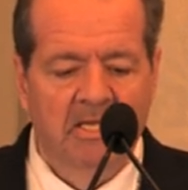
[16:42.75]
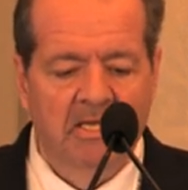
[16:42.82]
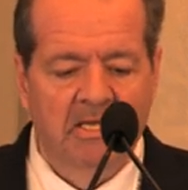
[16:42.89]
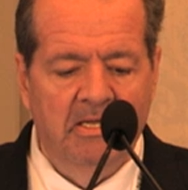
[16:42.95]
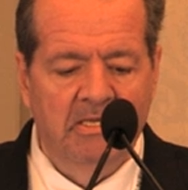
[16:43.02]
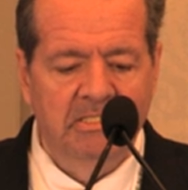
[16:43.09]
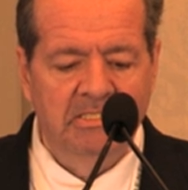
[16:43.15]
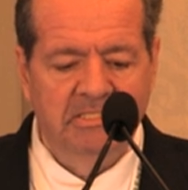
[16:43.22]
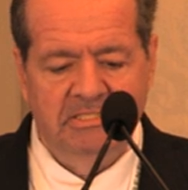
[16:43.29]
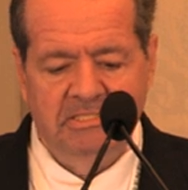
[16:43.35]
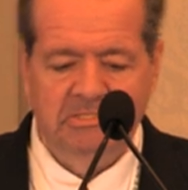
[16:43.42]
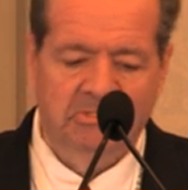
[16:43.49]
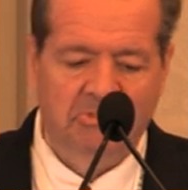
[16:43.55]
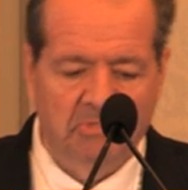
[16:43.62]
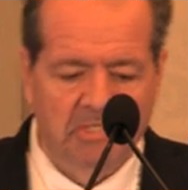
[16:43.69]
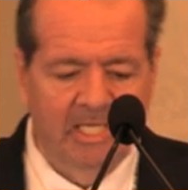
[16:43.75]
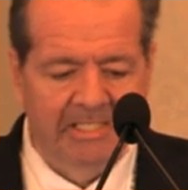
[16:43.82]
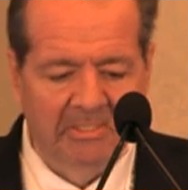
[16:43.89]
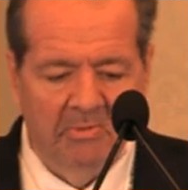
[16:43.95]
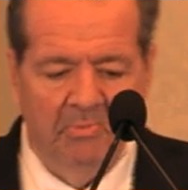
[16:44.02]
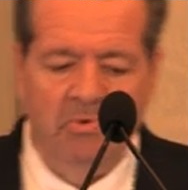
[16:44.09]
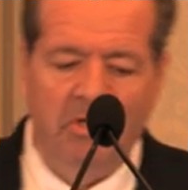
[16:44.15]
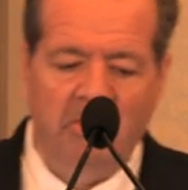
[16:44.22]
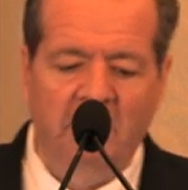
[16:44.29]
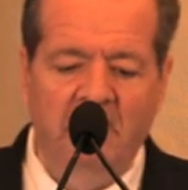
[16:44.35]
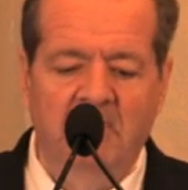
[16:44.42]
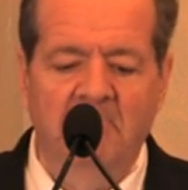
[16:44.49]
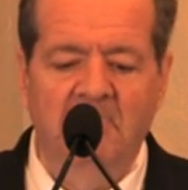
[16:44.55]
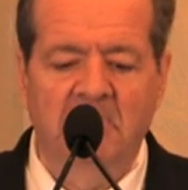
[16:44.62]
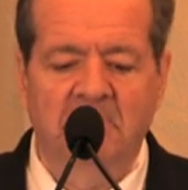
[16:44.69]
You sort of like to walk
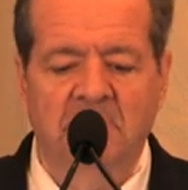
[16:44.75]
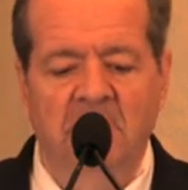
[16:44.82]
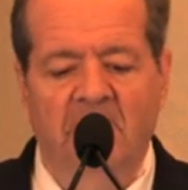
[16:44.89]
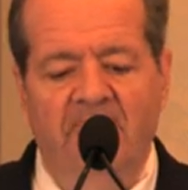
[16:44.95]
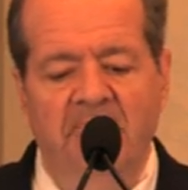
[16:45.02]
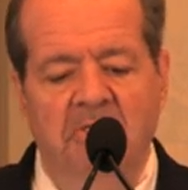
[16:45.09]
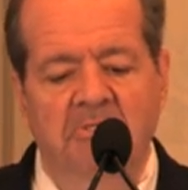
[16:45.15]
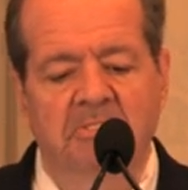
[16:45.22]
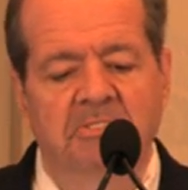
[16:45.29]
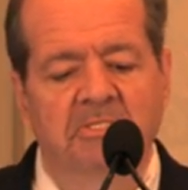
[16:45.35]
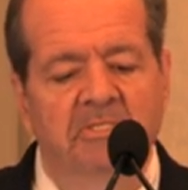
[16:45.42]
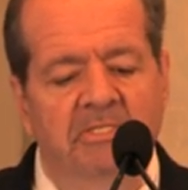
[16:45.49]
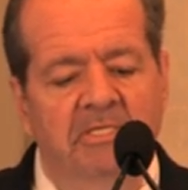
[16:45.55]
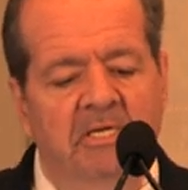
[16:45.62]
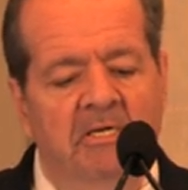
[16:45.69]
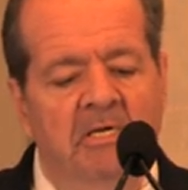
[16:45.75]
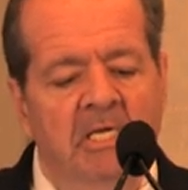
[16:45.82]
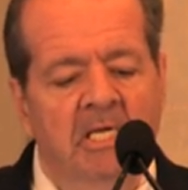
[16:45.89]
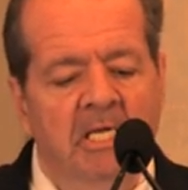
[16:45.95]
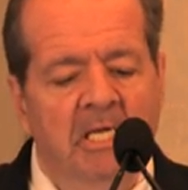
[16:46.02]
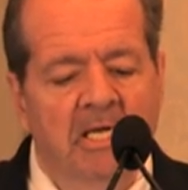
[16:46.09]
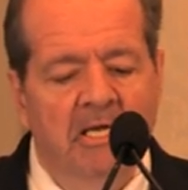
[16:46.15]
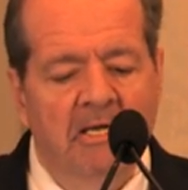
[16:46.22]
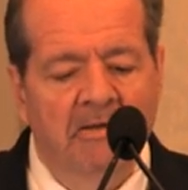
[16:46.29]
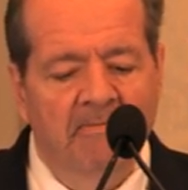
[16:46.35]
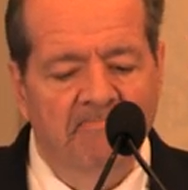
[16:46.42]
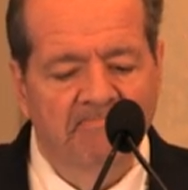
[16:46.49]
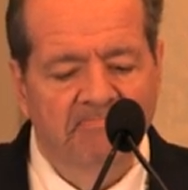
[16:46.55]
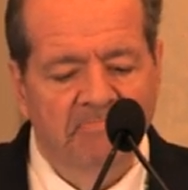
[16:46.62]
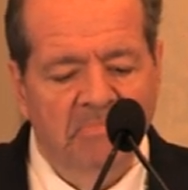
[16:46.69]
around to make sure your feet are still there.
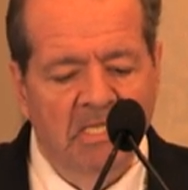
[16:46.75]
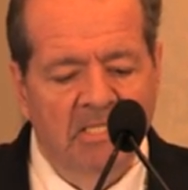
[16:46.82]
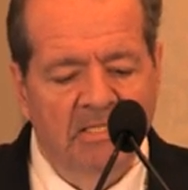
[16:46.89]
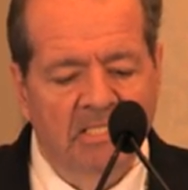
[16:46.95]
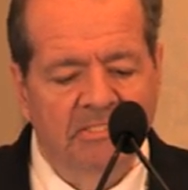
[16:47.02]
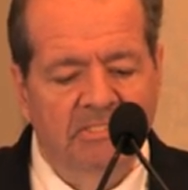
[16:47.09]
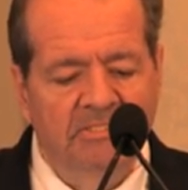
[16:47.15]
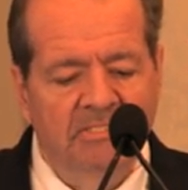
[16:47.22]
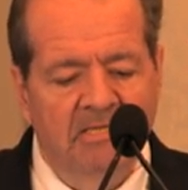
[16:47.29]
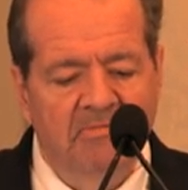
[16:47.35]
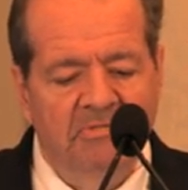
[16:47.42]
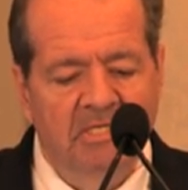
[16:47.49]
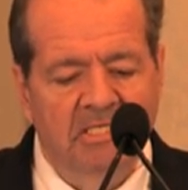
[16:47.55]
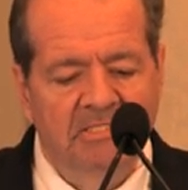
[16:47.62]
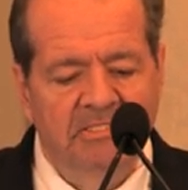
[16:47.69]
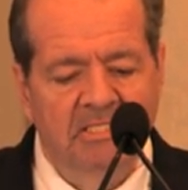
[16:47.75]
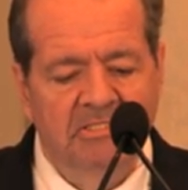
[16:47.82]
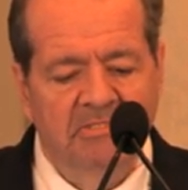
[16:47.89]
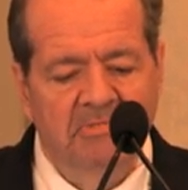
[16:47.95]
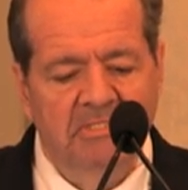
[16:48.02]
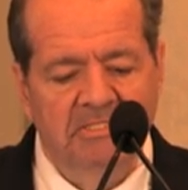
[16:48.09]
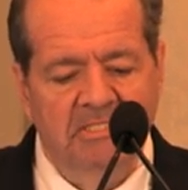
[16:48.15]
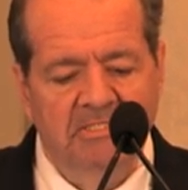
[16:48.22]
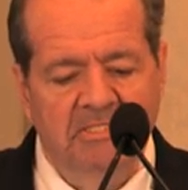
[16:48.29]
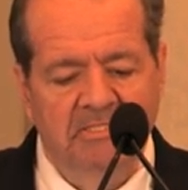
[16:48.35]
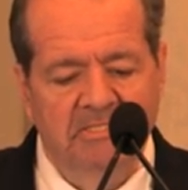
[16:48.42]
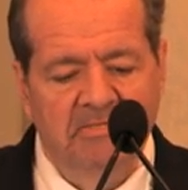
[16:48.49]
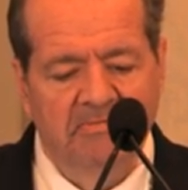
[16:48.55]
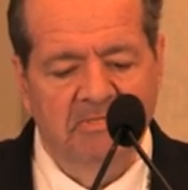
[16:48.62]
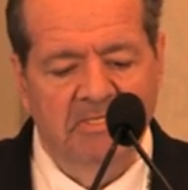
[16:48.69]
That's the same thing, sensory
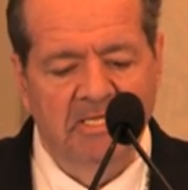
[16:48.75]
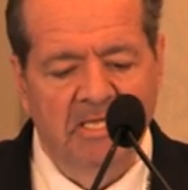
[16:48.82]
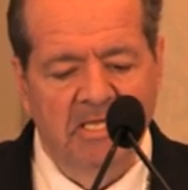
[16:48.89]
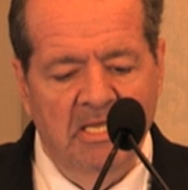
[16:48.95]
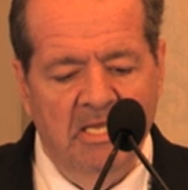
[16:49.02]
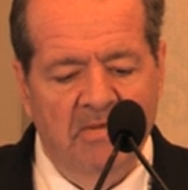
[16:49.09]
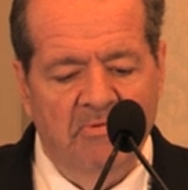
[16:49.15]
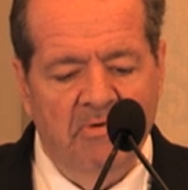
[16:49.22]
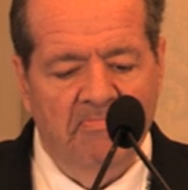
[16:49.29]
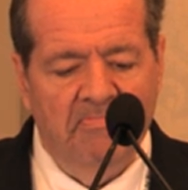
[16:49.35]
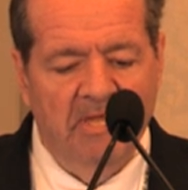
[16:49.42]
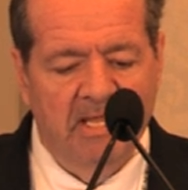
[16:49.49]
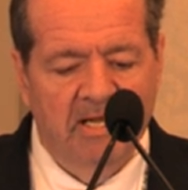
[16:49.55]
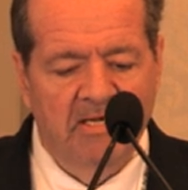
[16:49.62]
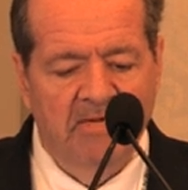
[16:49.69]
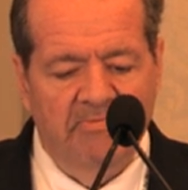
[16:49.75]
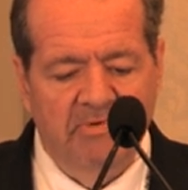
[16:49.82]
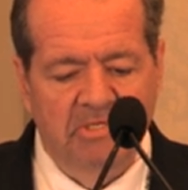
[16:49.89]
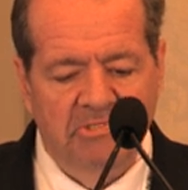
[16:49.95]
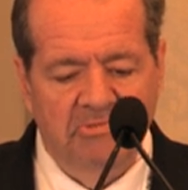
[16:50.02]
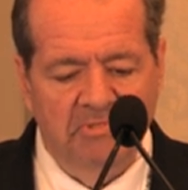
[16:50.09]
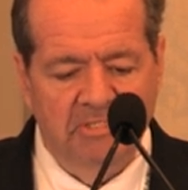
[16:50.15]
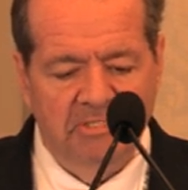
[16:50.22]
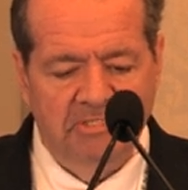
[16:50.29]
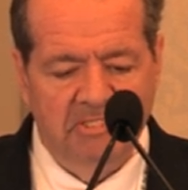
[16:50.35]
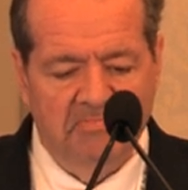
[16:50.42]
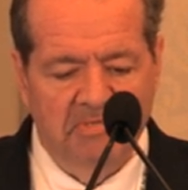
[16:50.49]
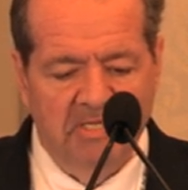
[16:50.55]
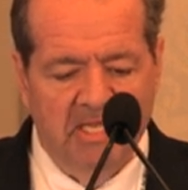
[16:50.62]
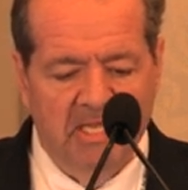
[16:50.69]
sensitivity, repetitive
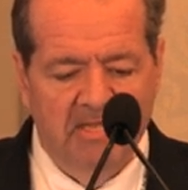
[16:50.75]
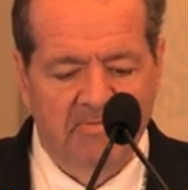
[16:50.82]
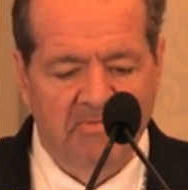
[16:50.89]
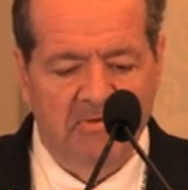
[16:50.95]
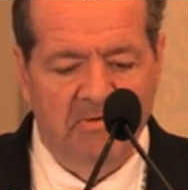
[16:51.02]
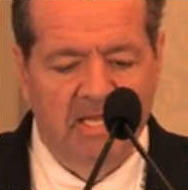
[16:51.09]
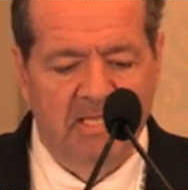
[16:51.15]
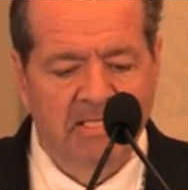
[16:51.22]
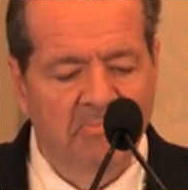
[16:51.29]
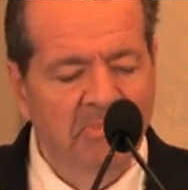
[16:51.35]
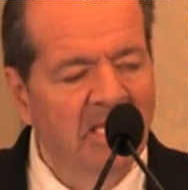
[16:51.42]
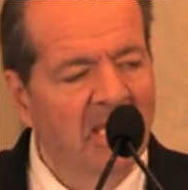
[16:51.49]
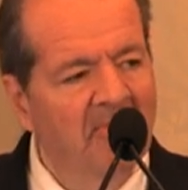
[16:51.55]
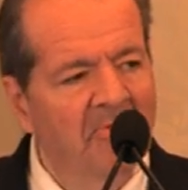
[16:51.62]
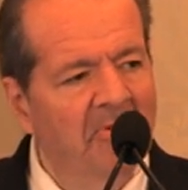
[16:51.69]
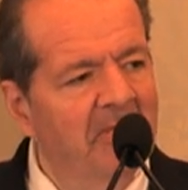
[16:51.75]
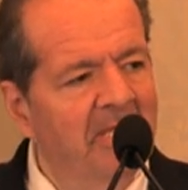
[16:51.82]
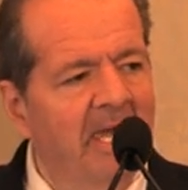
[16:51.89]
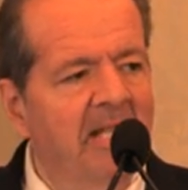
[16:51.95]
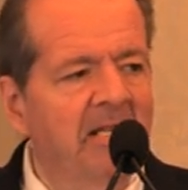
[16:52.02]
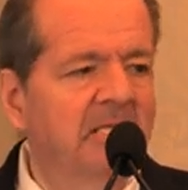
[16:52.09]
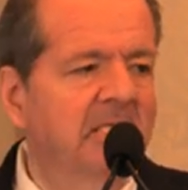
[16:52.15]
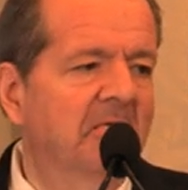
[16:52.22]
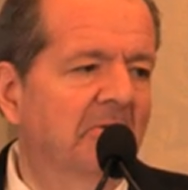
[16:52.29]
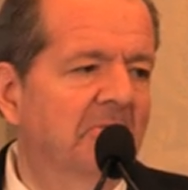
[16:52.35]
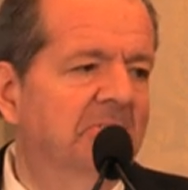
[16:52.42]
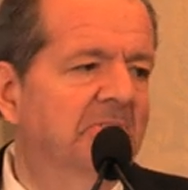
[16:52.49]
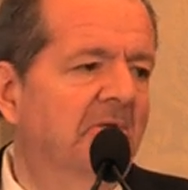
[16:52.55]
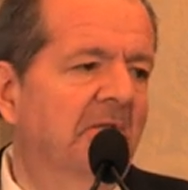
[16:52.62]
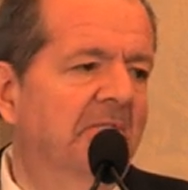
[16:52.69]
ritualistic behavior. And then when you have all that in a young
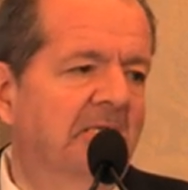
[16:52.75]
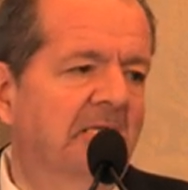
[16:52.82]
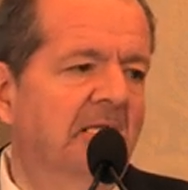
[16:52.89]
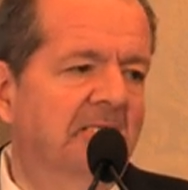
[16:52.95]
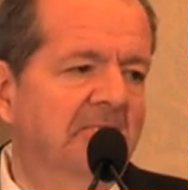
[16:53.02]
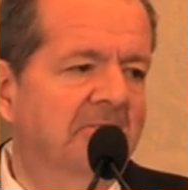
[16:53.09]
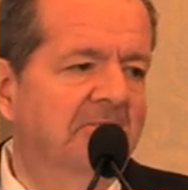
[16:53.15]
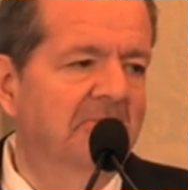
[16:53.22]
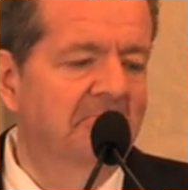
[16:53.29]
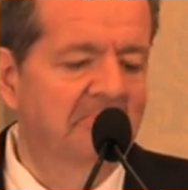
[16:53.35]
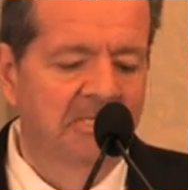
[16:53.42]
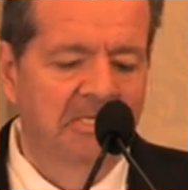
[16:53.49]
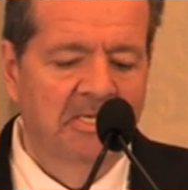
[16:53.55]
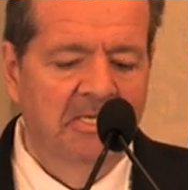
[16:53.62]
child at age 2,